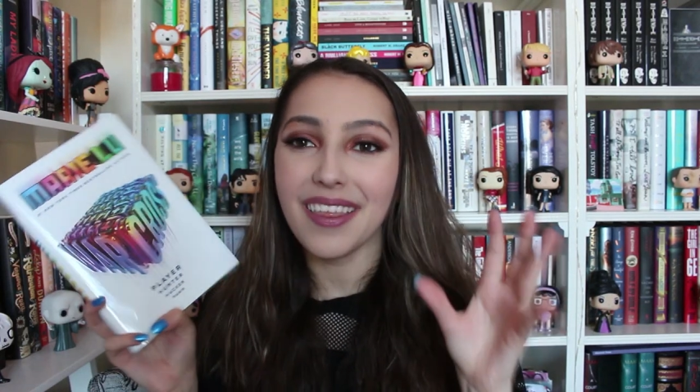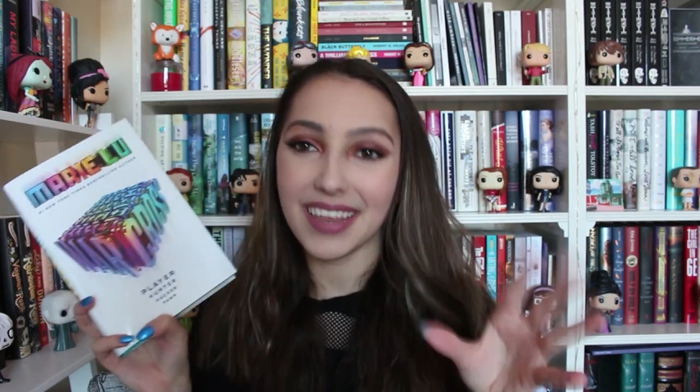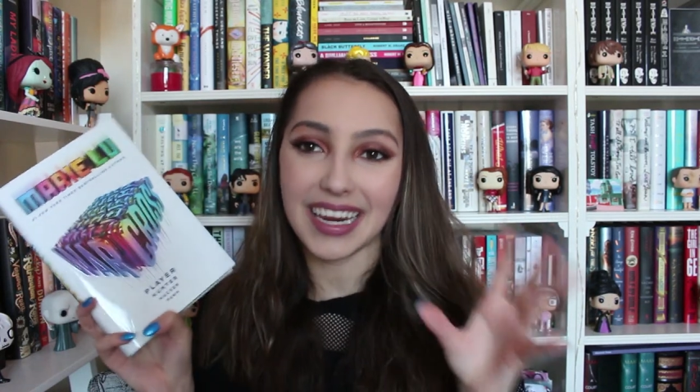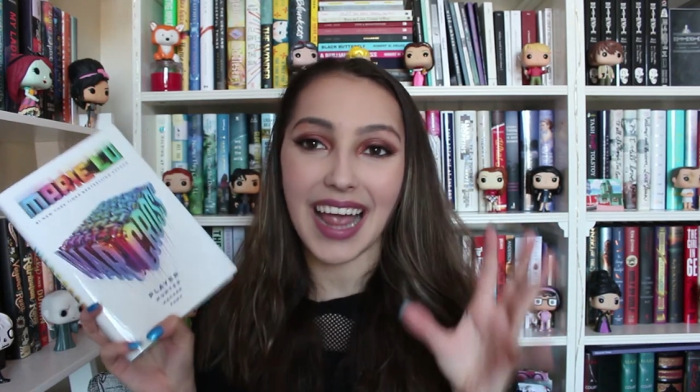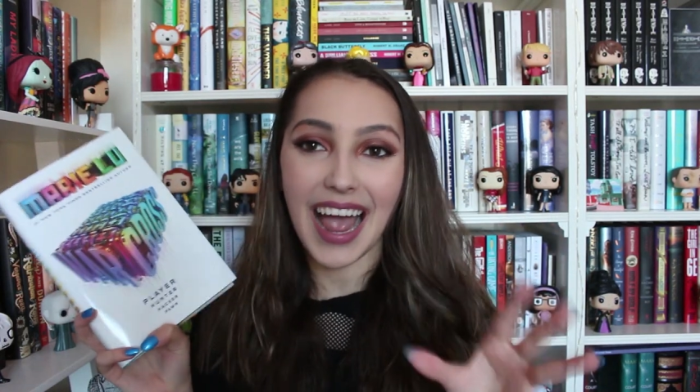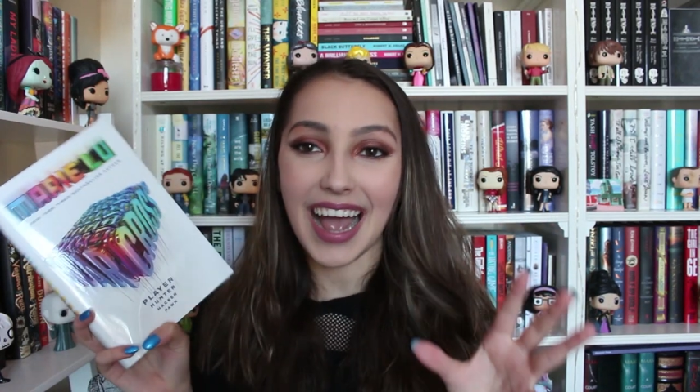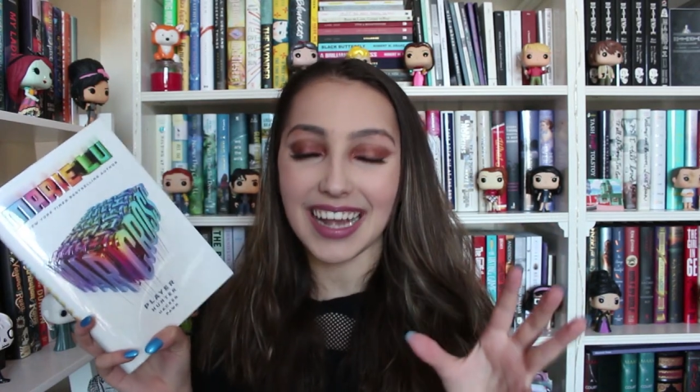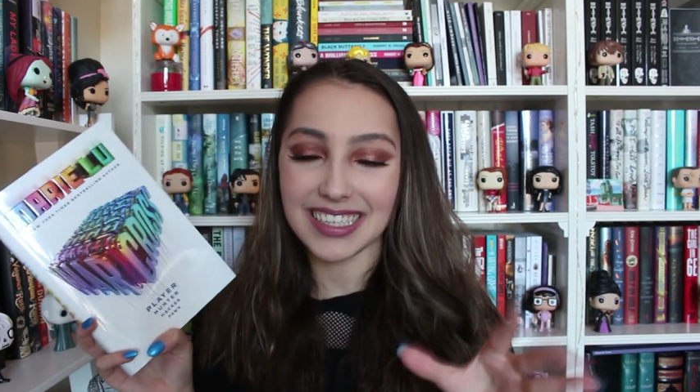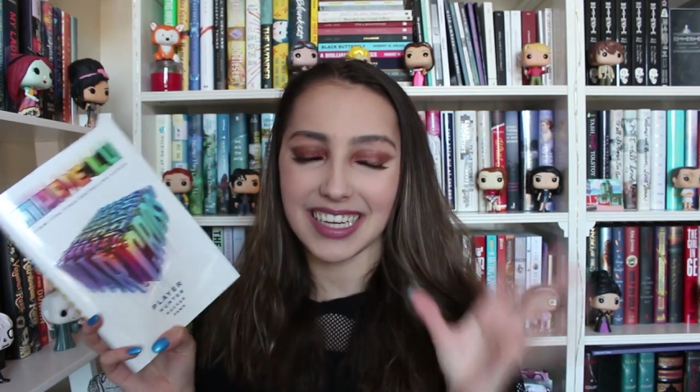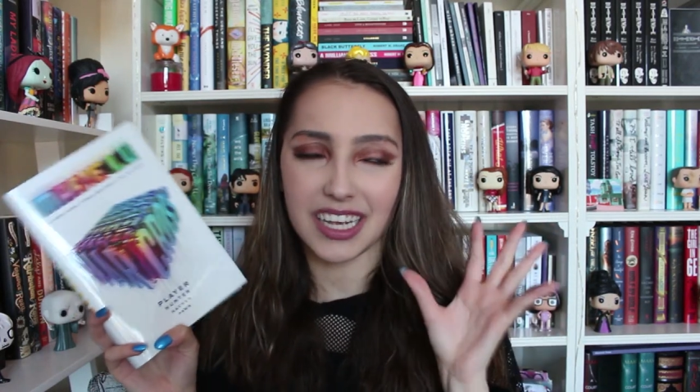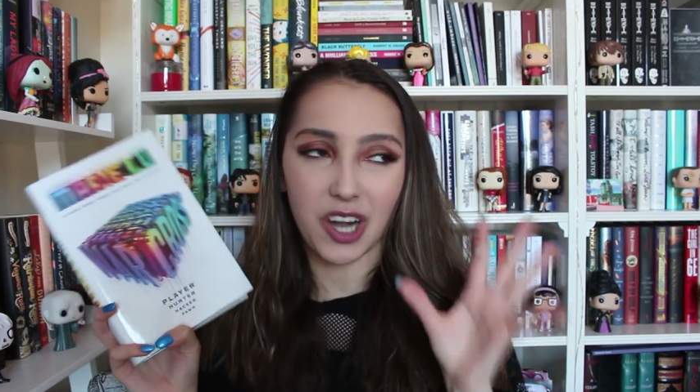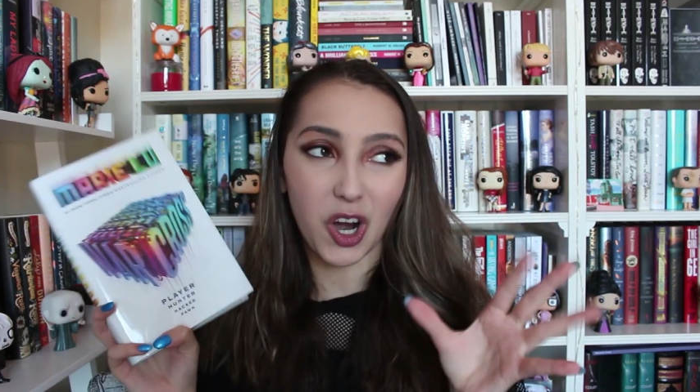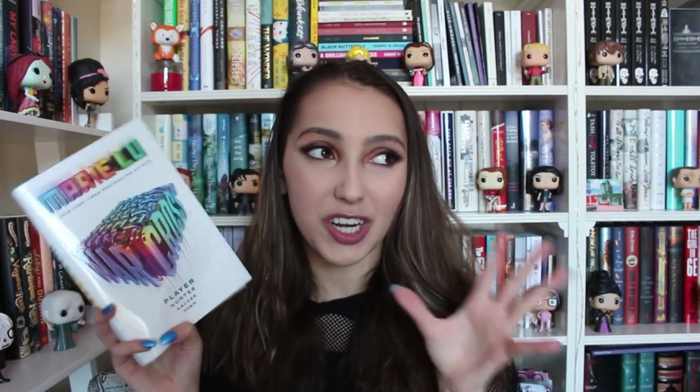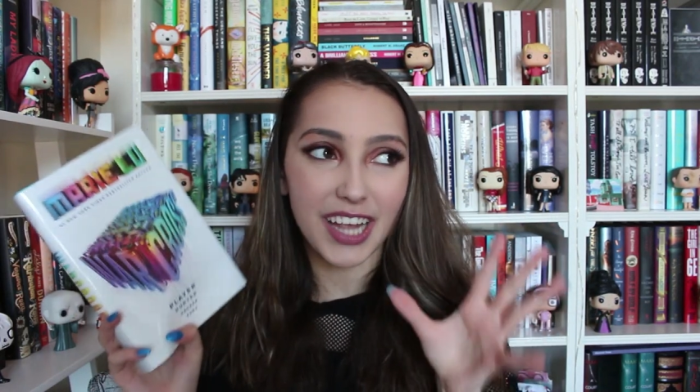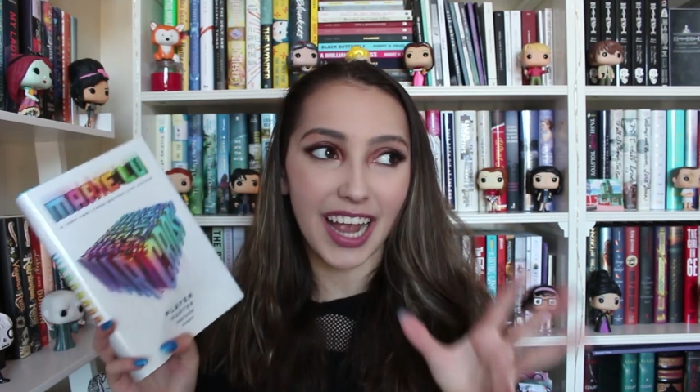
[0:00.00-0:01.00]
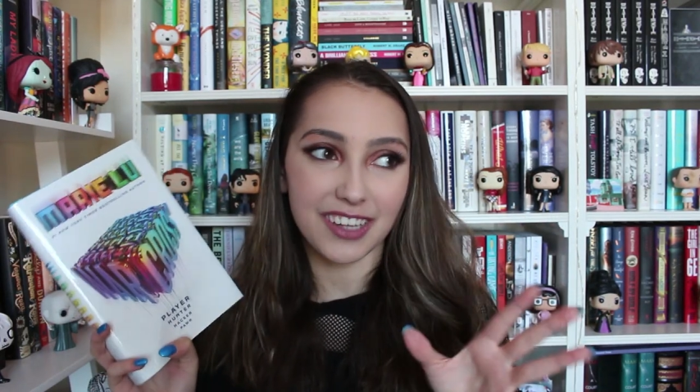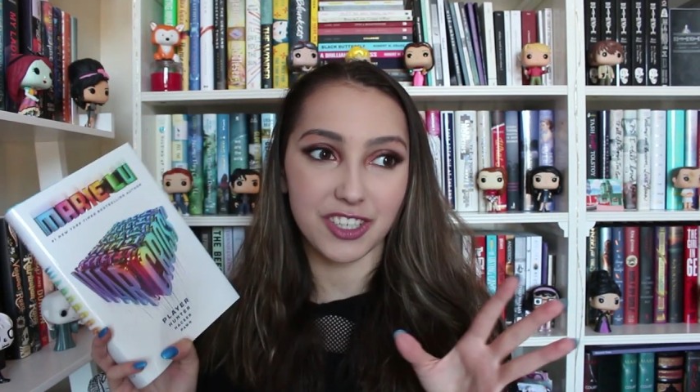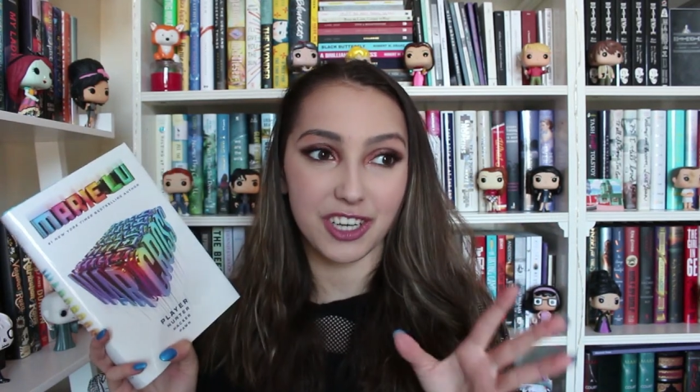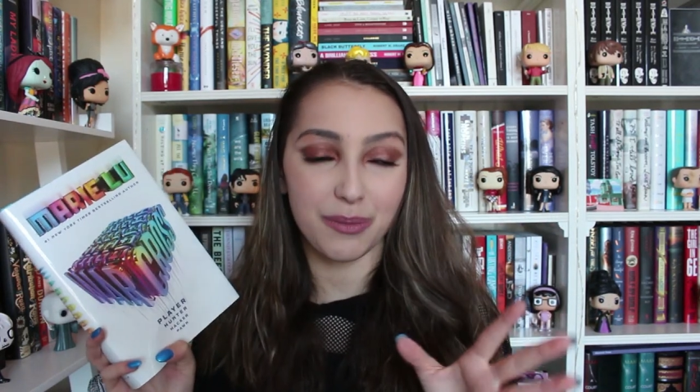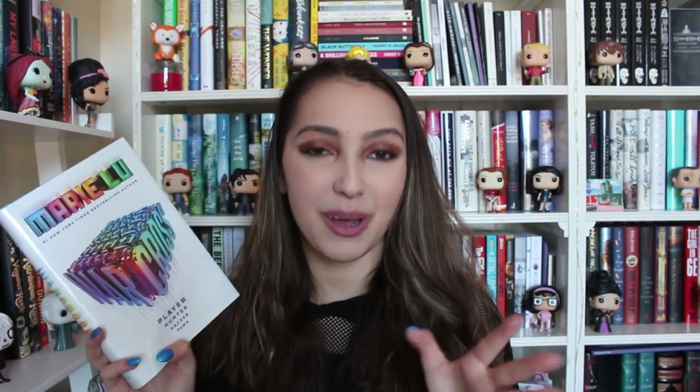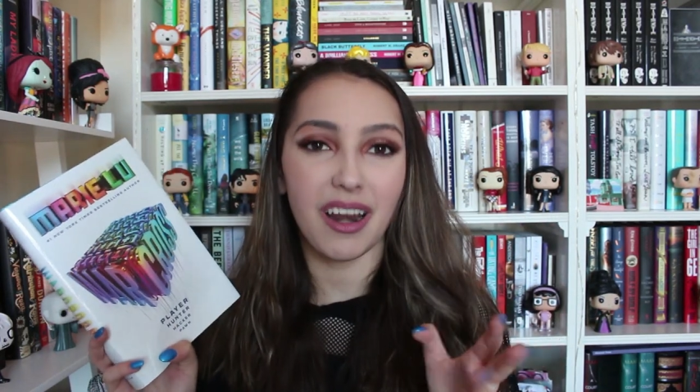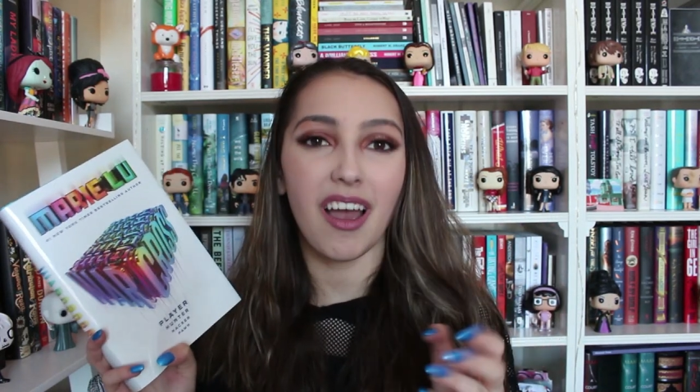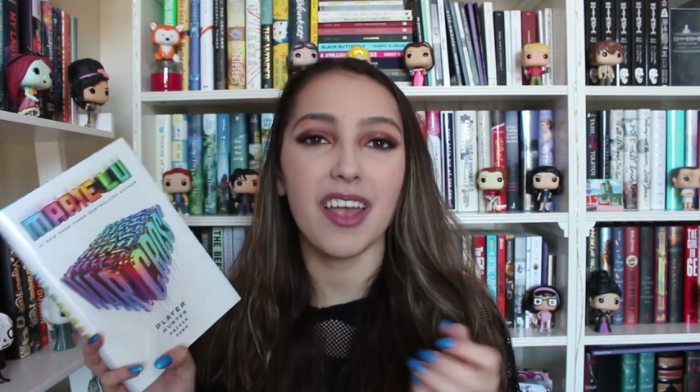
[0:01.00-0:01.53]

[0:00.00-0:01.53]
than it has like it already has a good amount